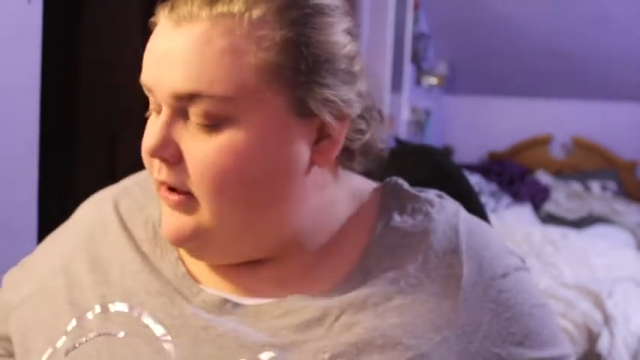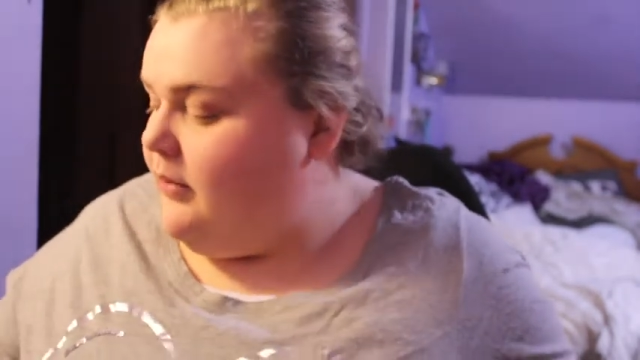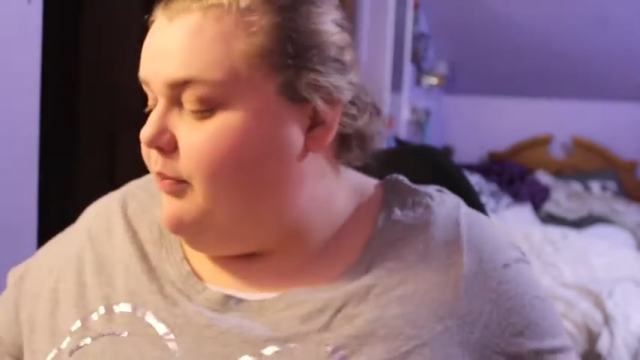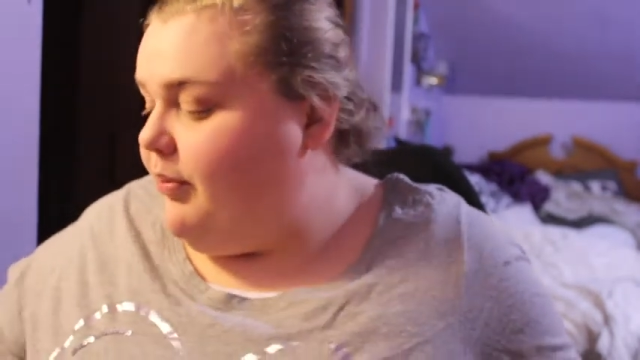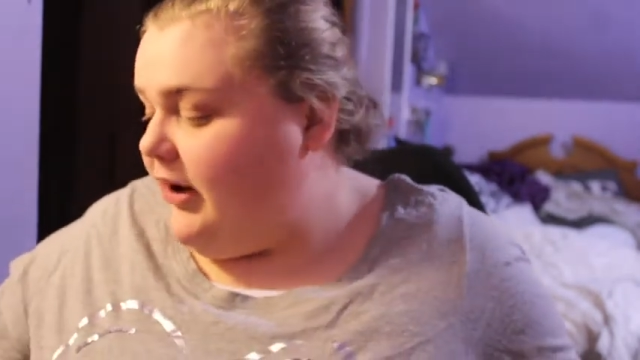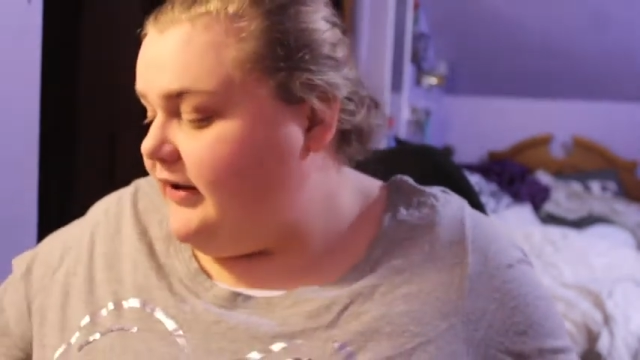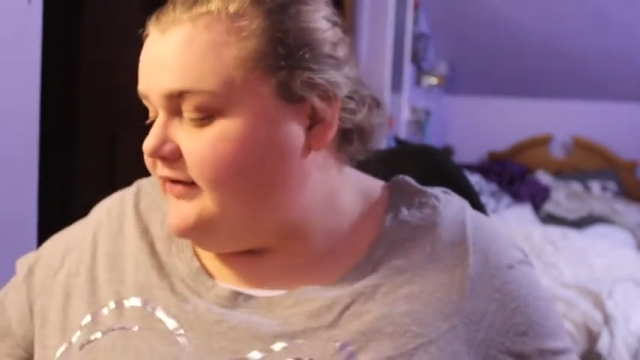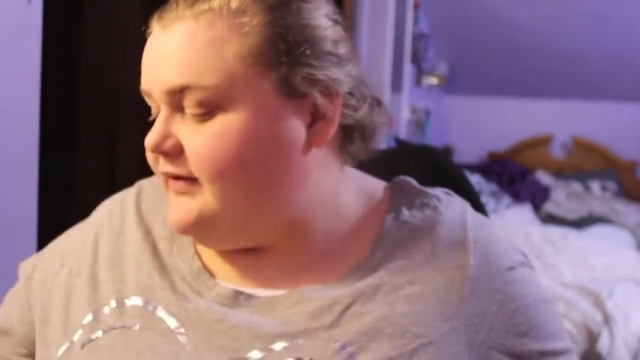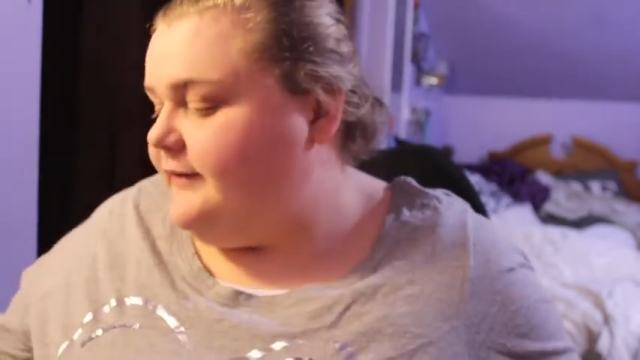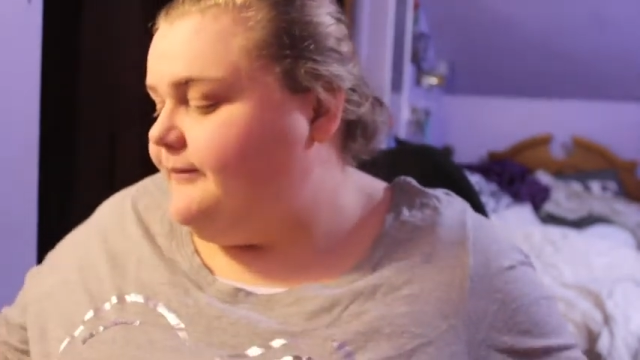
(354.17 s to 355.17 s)

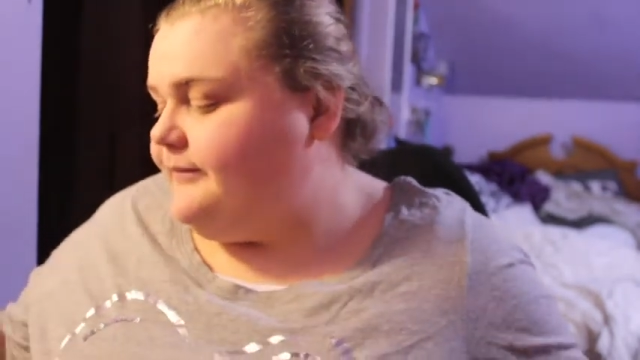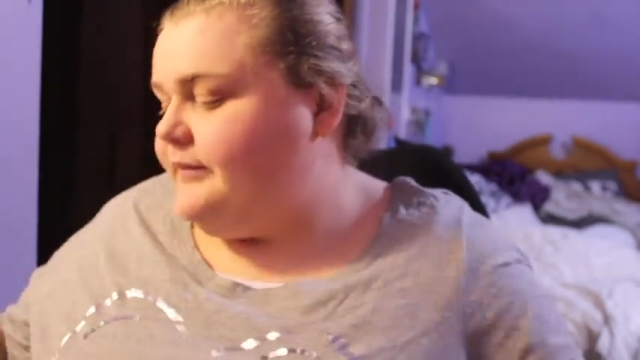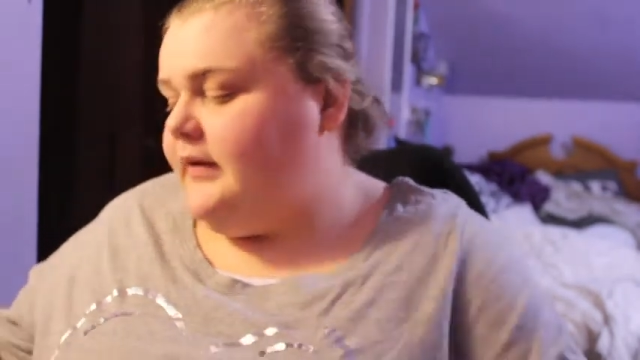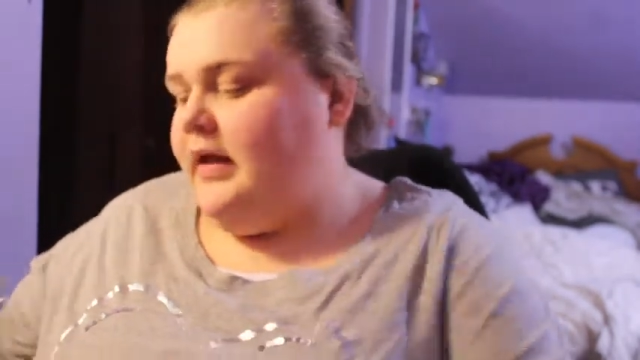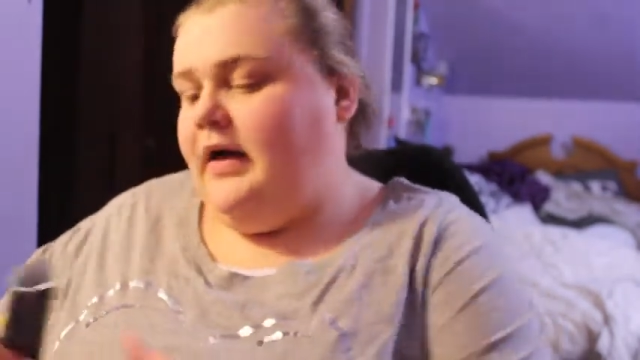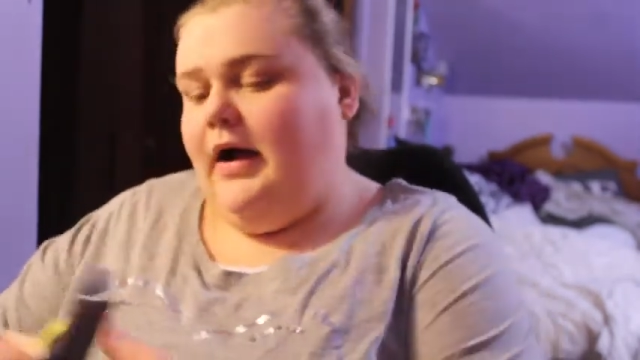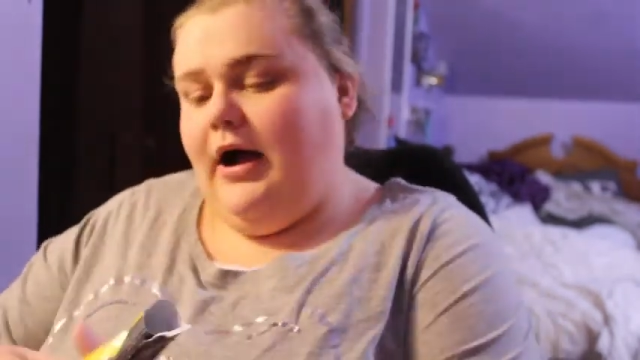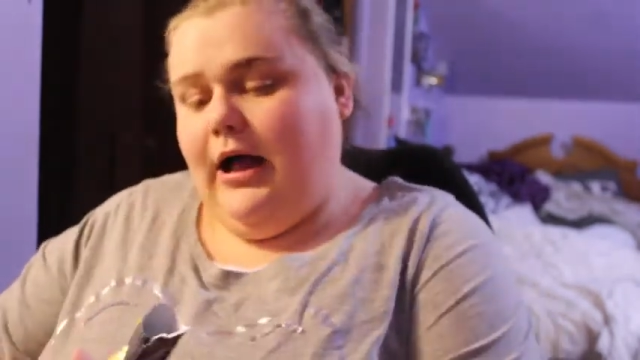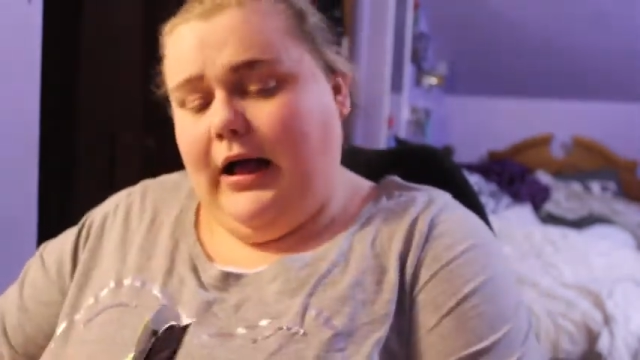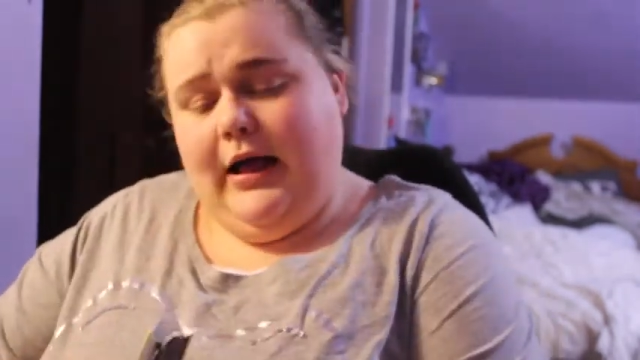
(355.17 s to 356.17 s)
But
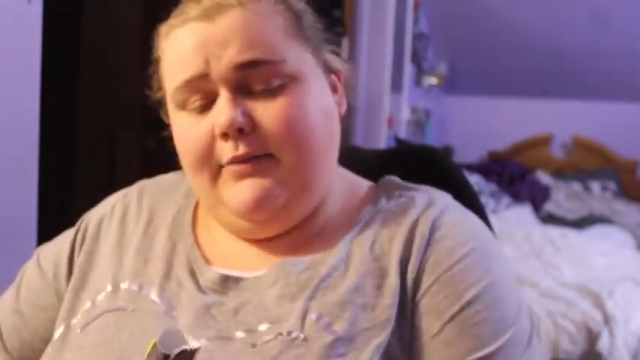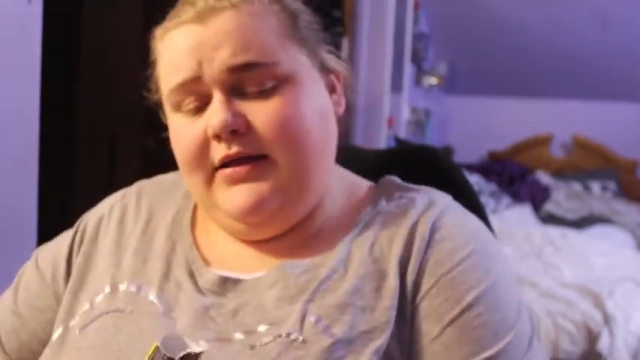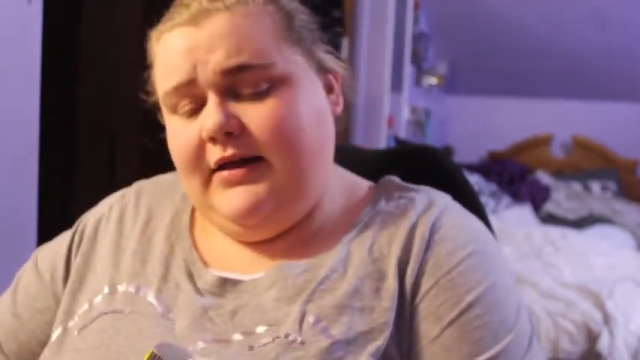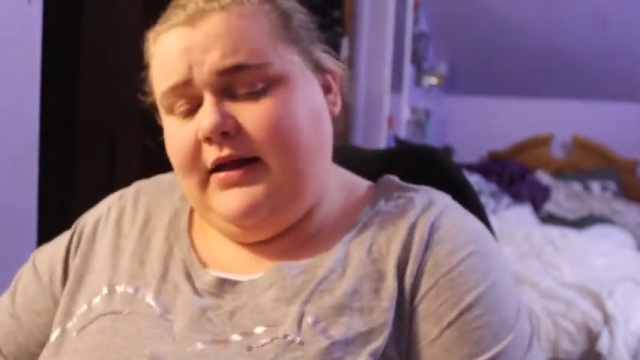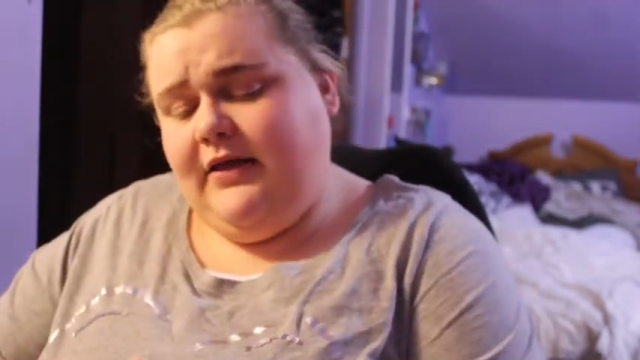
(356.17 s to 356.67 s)
I mean,